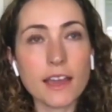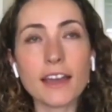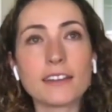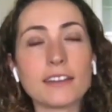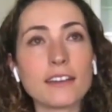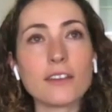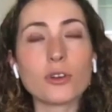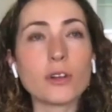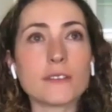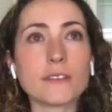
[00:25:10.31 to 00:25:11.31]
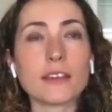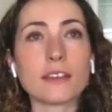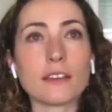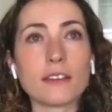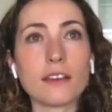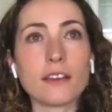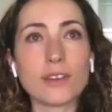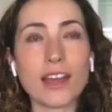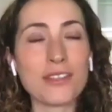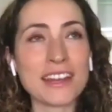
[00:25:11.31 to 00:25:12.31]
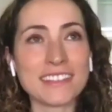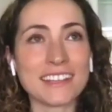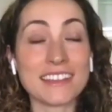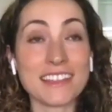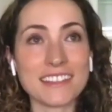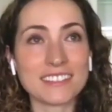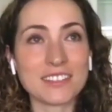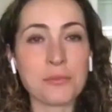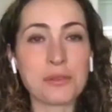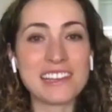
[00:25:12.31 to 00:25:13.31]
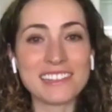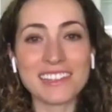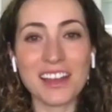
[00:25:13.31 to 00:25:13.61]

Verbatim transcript: And of course, like well, now that I say it like that, that's completely